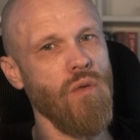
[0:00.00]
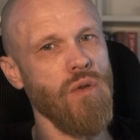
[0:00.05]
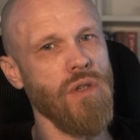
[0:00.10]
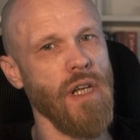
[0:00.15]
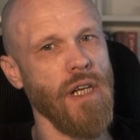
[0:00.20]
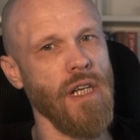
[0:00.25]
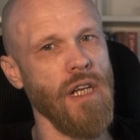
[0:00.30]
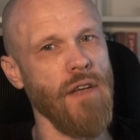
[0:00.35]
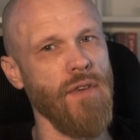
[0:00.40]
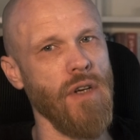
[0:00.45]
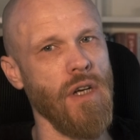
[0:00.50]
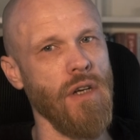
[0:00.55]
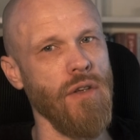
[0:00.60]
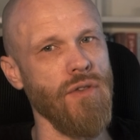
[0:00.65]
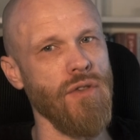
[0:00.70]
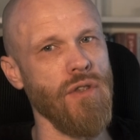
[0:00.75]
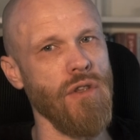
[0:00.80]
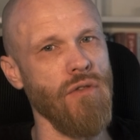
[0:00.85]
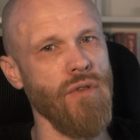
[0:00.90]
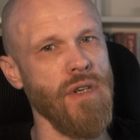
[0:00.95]

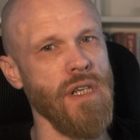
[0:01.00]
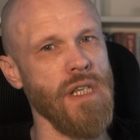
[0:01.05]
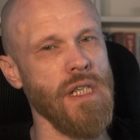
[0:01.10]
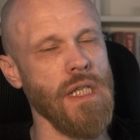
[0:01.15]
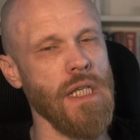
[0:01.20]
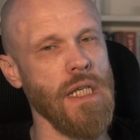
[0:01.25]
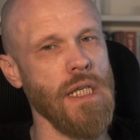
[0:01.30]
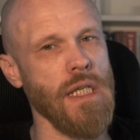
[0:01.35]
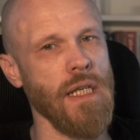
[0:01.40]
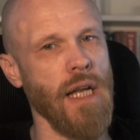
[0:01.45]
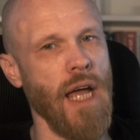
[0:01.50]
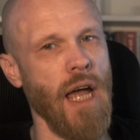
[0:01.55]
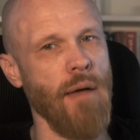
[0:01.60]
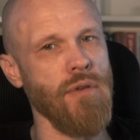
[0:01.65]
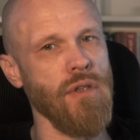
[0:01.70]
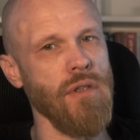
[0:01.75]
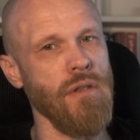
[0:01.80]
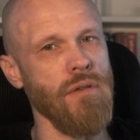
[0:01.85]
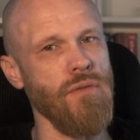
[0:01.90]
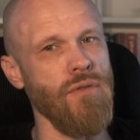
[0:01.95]
significance, the reason he's an
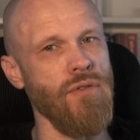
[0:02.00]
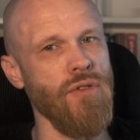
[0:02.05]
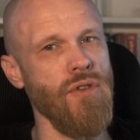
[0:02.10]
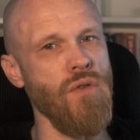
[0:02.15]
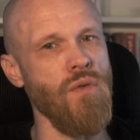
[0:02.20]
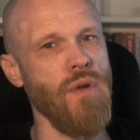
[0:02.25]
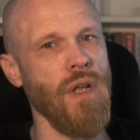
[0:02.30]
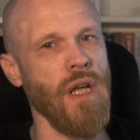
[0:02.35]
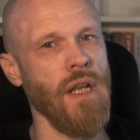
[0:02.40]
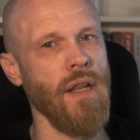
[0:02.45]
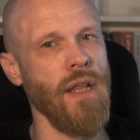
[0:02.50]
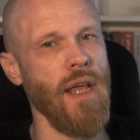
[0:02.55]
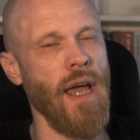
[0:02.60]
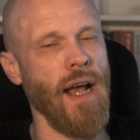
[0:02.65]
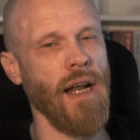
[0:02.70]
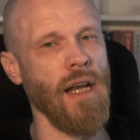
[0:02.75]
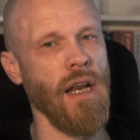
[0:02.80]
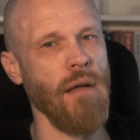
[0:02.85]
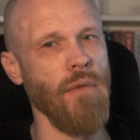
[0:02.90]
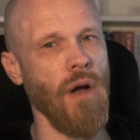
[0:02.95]
absolute unit in the
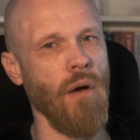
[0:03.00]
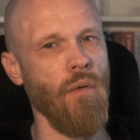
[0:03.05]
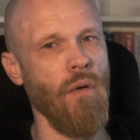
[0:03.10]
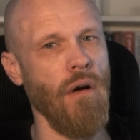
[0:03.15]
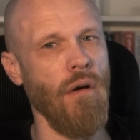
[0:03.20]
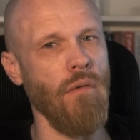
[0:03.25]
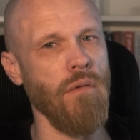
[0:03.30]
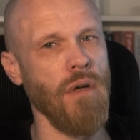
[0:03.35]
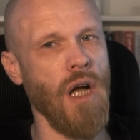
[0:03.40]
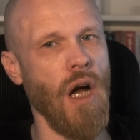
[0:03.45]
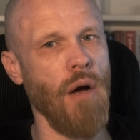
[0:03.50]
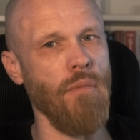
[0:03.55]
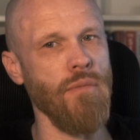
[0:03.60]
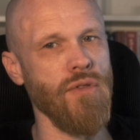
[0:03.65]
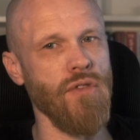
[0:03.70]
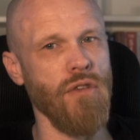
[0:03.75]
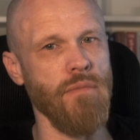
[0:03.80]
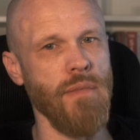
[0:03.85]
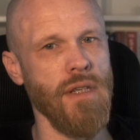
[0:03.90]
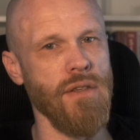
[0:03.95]
academic world,
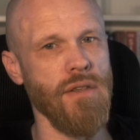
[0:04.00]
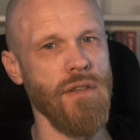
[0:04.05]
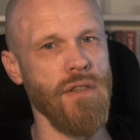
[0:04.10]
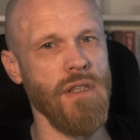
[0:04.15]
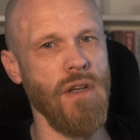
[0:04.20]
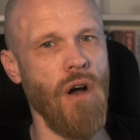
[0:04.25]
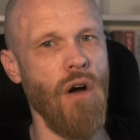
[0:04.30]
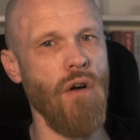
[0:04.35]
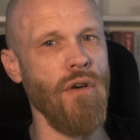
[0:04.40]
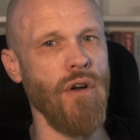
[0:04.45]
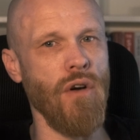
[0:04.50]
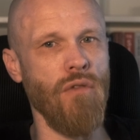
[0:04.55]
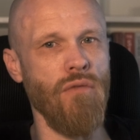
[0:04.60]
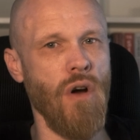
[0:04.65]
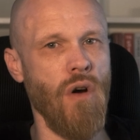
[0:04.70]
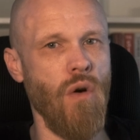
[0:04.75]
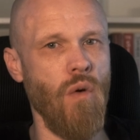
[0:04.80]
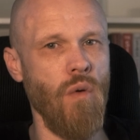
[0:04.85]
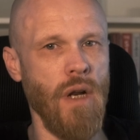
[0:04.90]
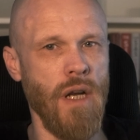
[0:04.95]
comes from his starring
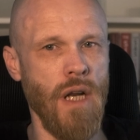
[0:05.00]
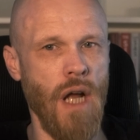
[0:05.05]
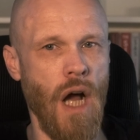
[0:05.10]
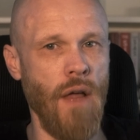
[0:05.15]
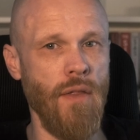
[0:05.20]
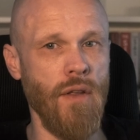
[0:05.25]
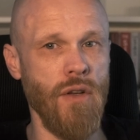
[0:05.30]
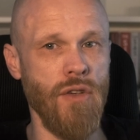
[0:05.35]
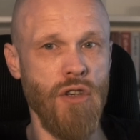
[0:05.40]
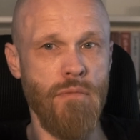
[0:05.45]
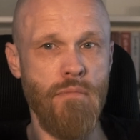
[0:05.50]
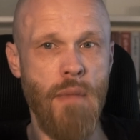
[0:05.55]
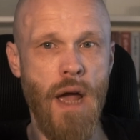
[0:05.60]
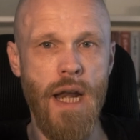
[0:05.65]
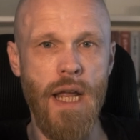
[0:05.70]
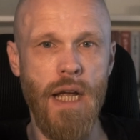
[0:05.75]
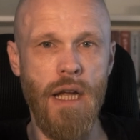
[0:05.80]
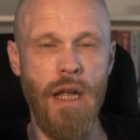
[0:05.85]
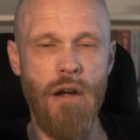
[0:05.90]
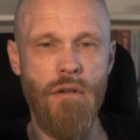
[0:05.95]
role in other
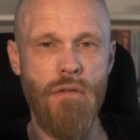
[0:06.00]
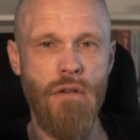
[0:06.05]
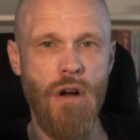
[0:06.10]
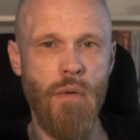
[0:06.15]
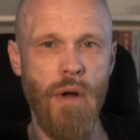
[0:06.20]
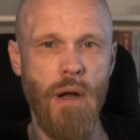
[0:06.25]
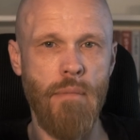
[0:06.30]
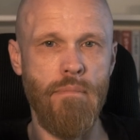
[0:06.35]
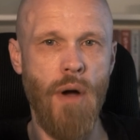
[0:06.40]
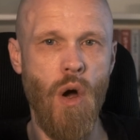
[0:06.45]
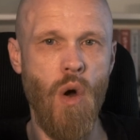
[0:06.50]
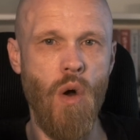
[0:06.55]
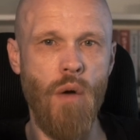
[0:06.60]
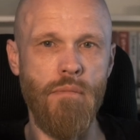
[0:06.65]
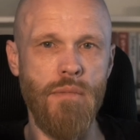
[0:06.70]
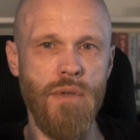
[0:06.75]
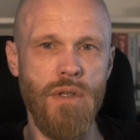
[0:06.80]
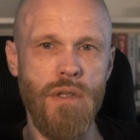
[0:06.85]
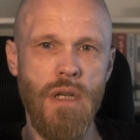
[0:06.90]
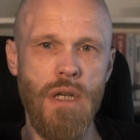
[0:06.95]
Germanic heroic
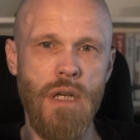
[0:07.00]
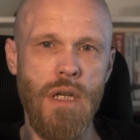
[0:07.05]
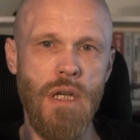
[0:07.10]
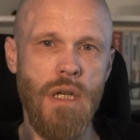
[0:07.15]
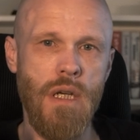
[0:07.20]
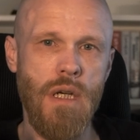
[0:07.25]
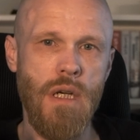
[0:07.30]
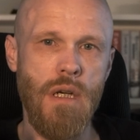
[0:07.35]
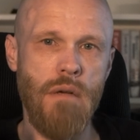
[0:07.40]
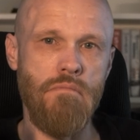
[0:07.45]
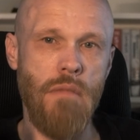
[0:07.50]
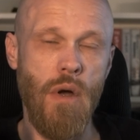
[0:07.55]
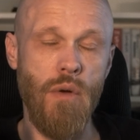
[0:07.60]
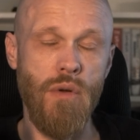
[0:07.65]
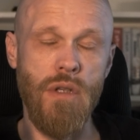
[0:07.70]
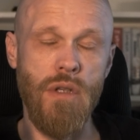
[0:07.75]
poems, most